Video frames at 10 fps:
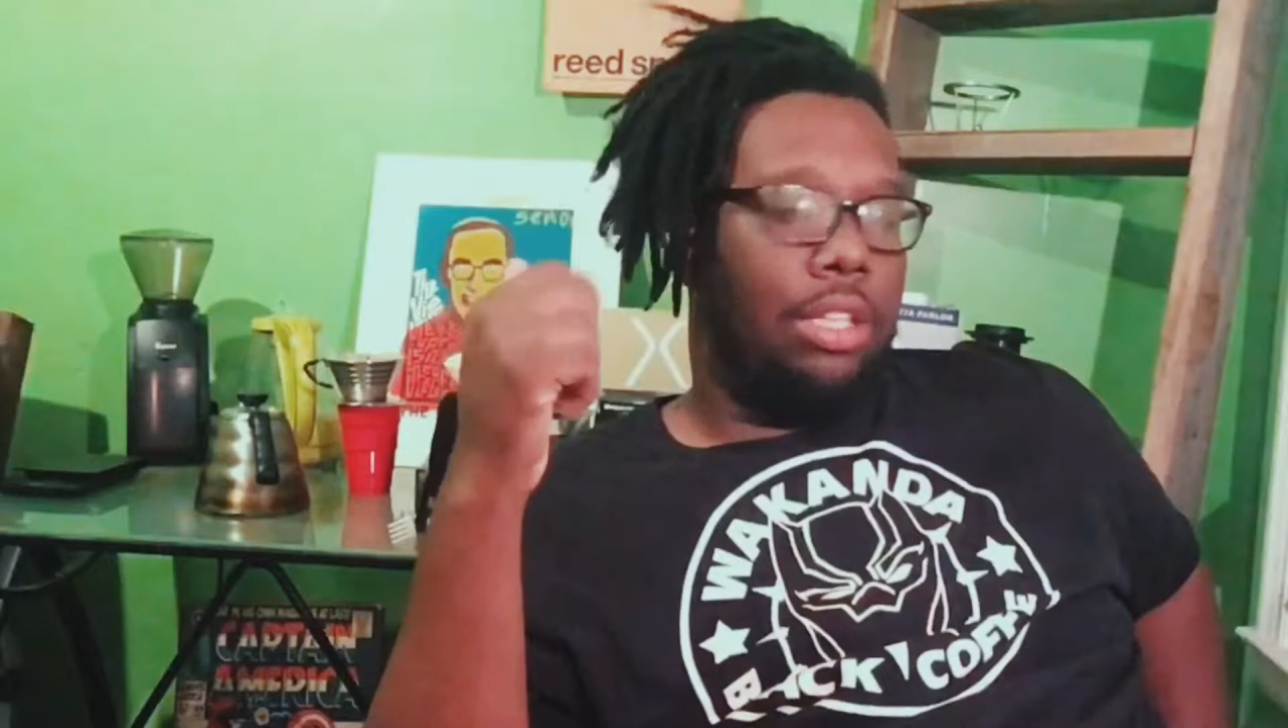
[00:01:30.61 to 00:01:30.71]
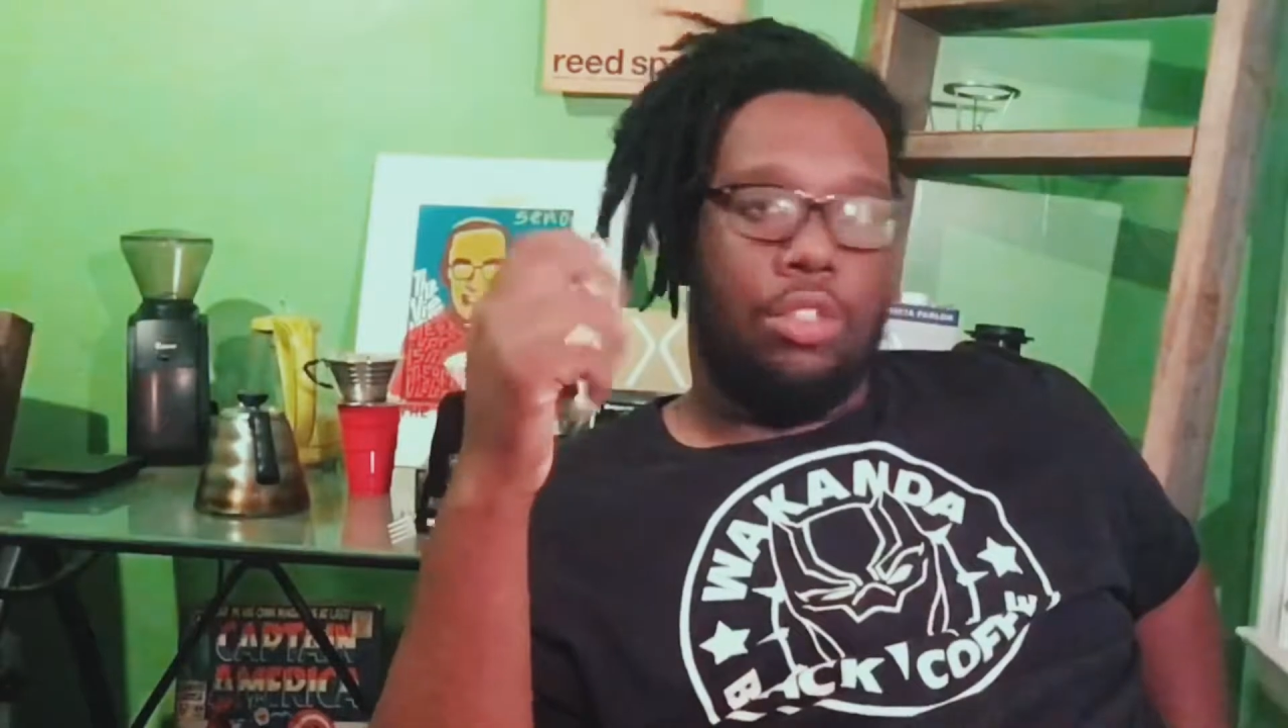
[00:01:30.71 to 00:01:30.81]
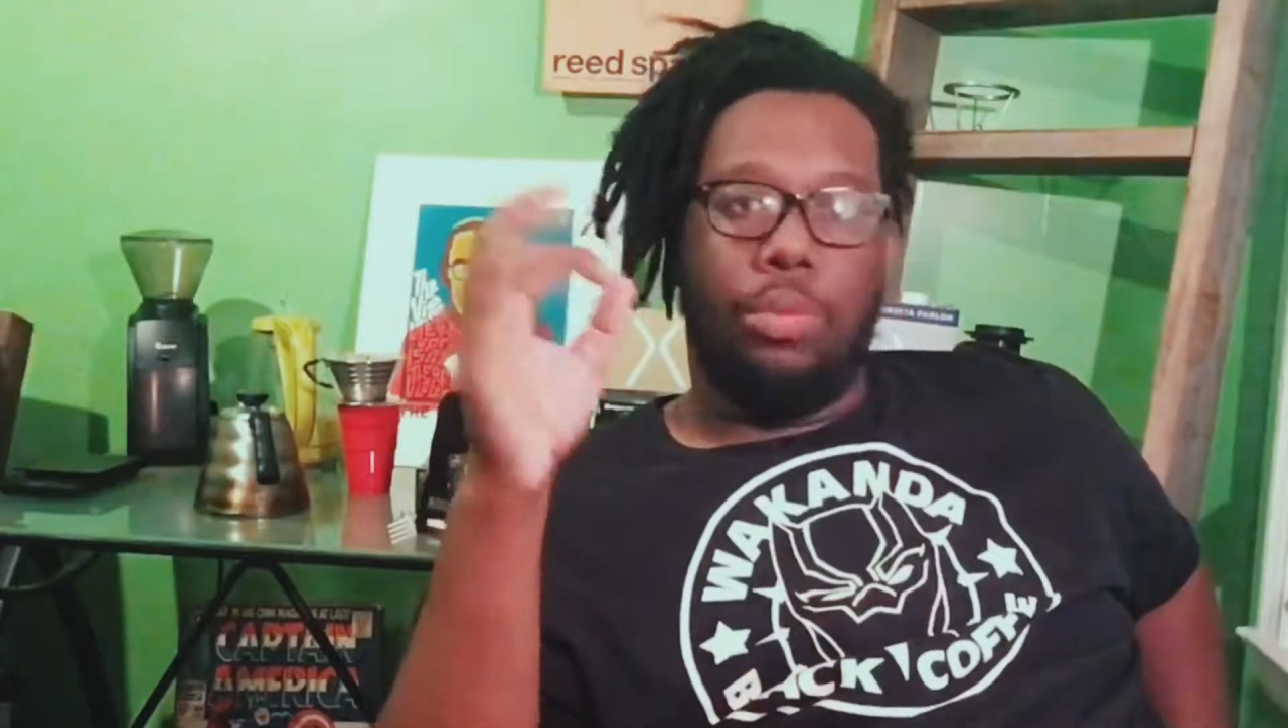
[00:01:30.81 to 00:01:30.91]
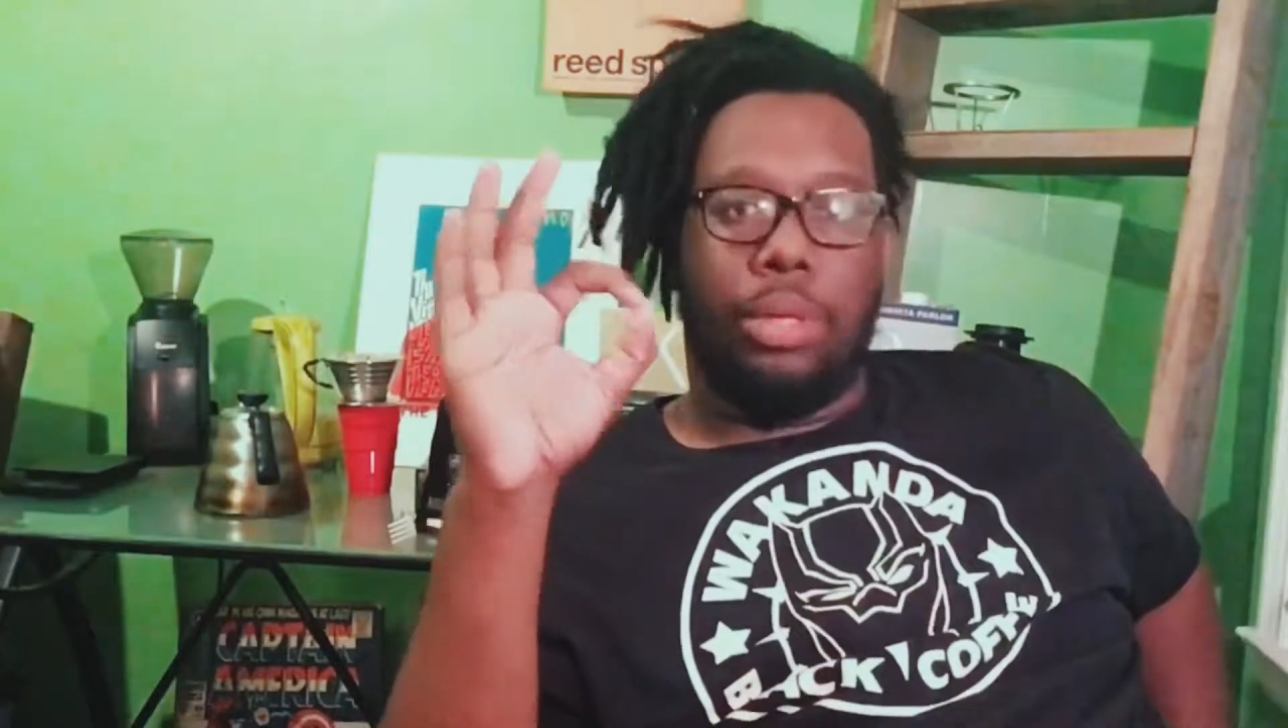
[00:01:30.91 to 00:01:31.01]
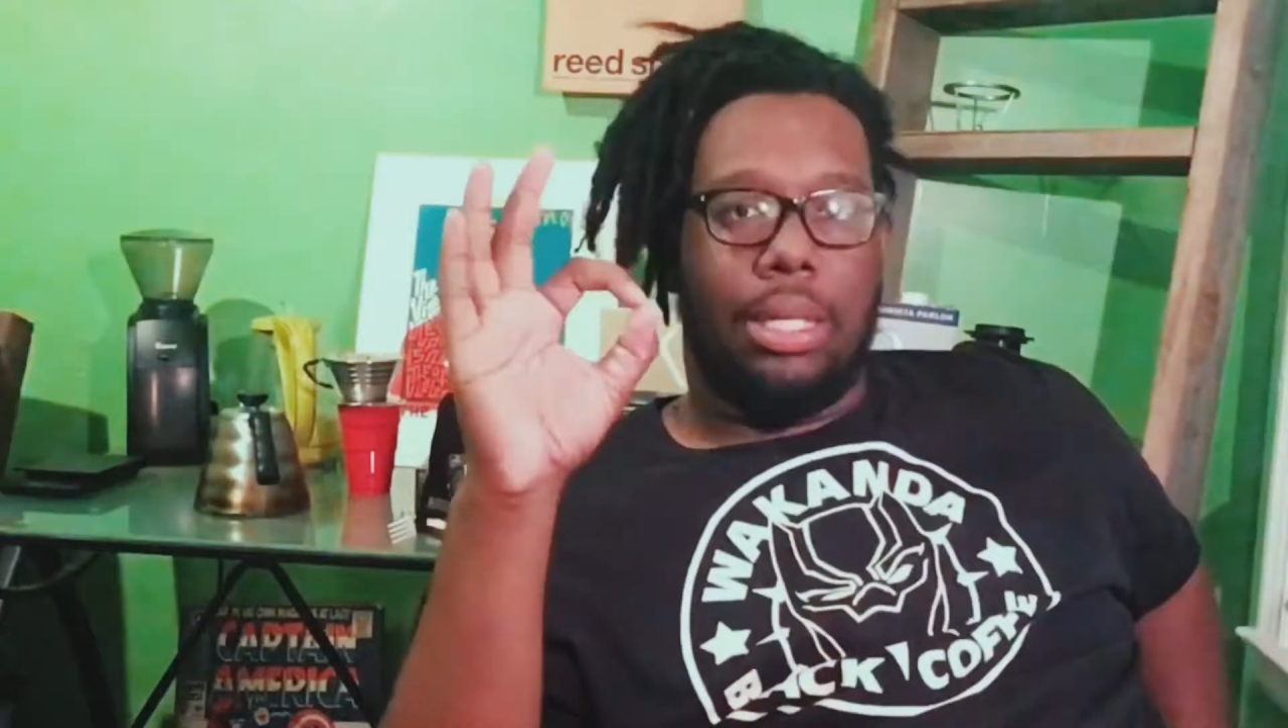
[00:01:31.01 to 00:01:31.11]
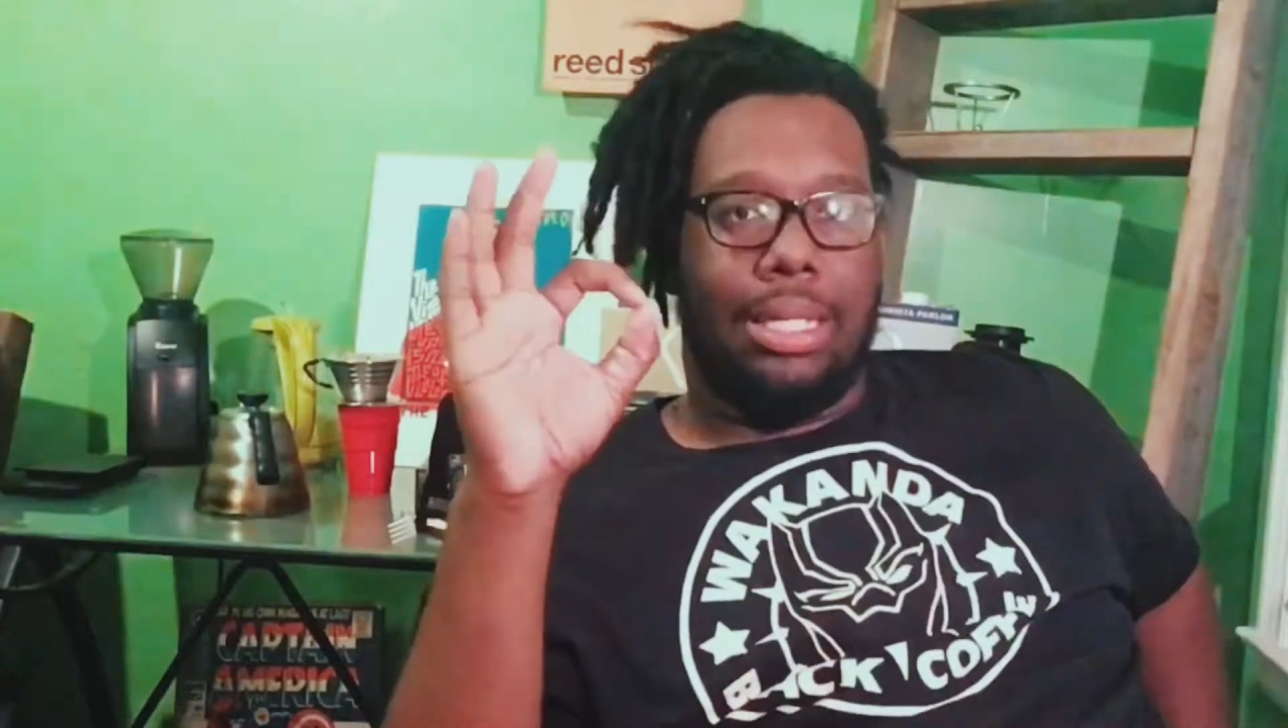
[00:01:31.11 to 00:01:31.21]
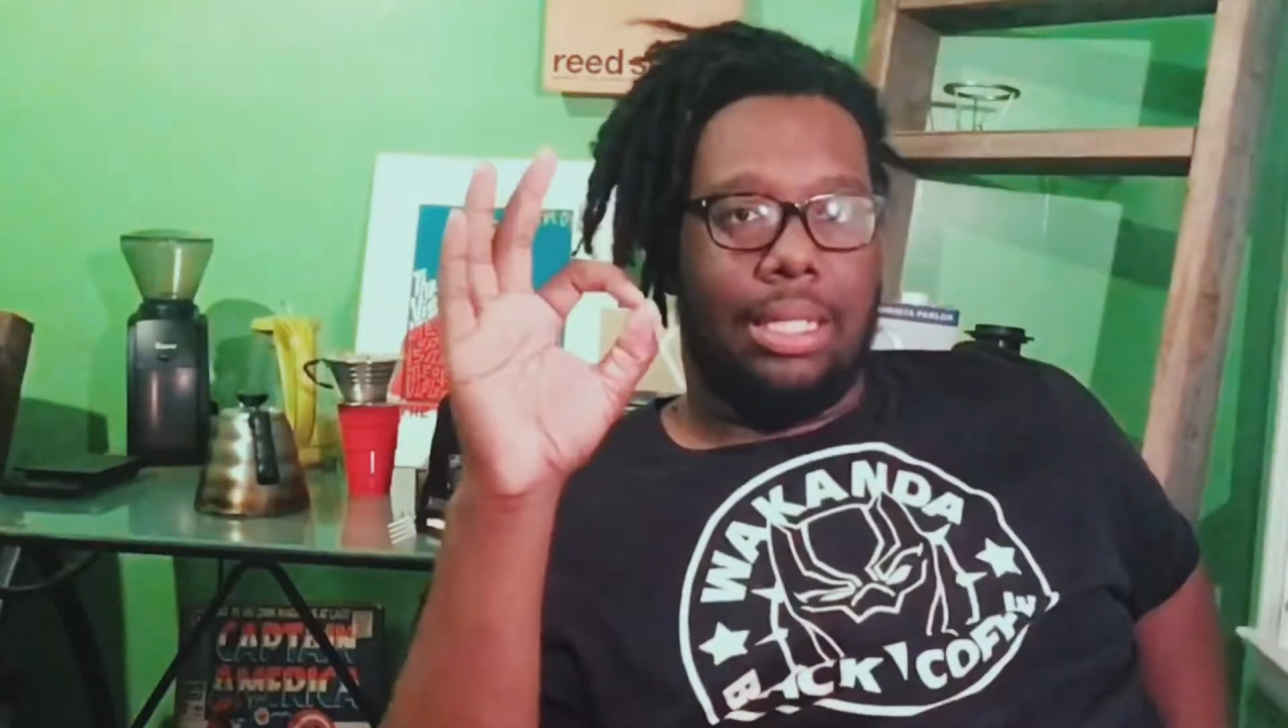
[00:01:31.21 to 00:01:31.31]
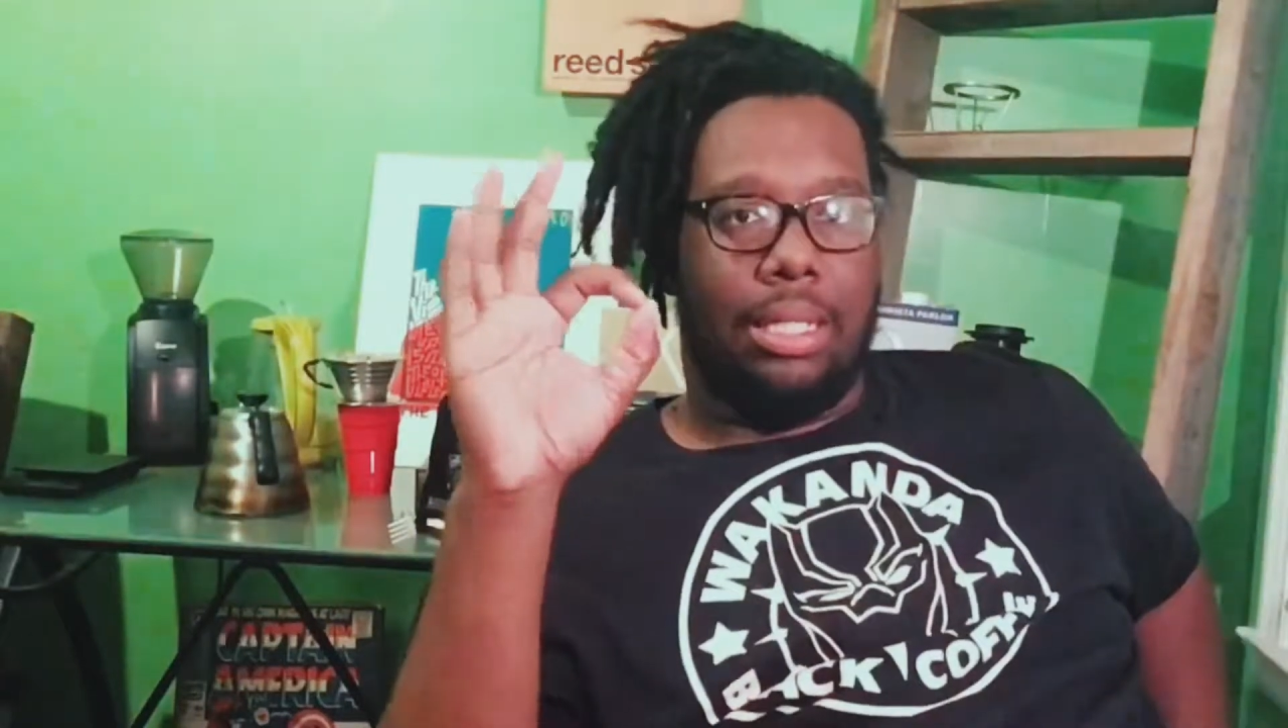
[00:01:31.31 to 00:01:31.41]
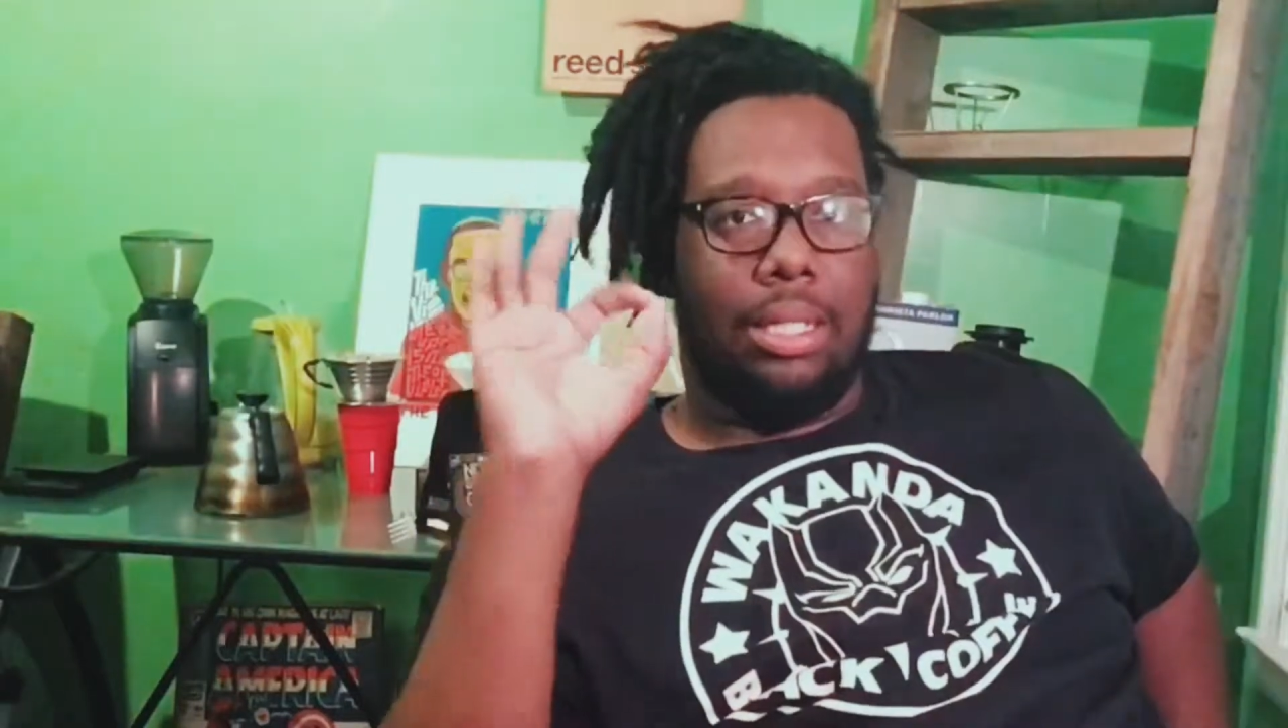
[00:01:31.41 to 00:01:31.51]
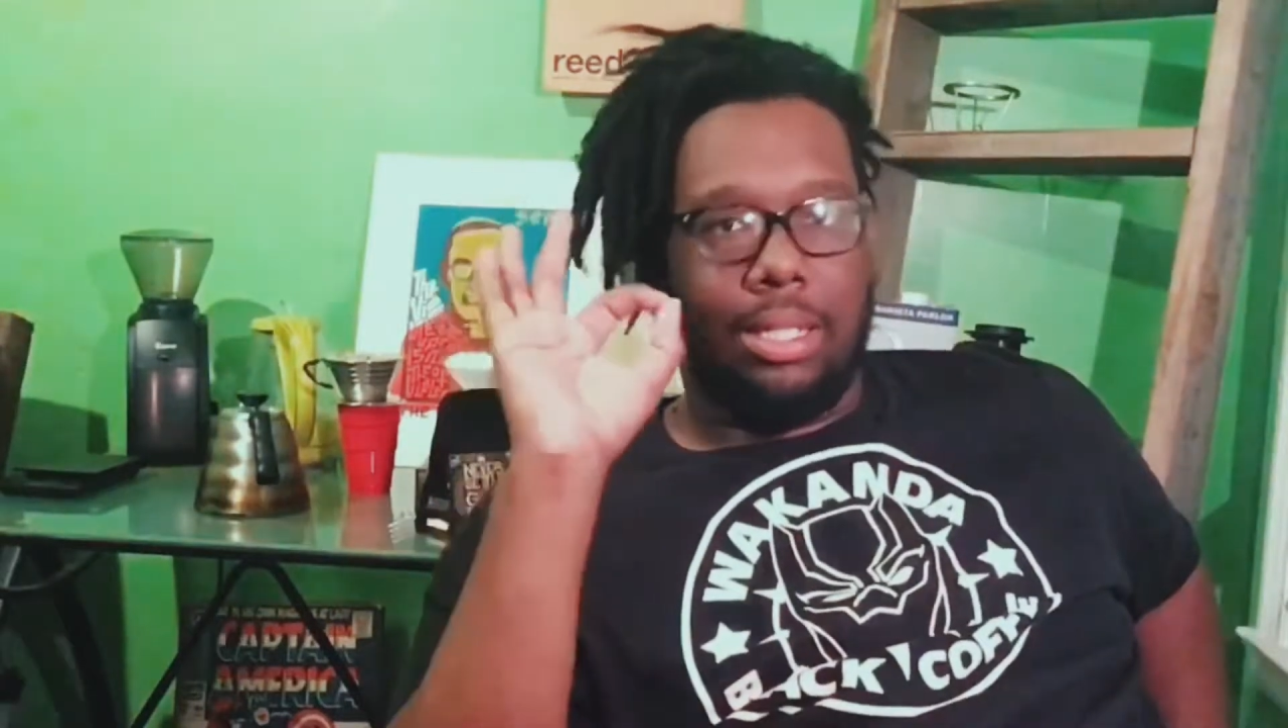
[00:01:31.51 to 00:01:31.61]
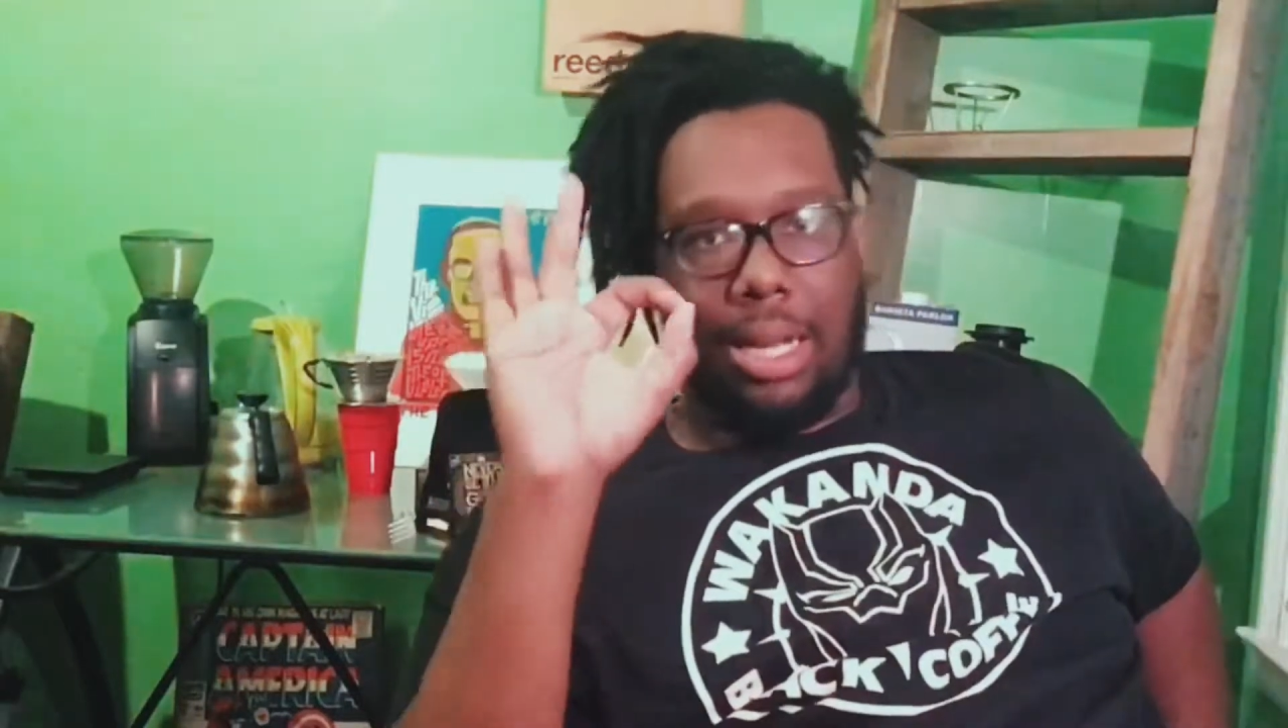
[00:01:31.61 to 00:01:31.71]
It's super delicious.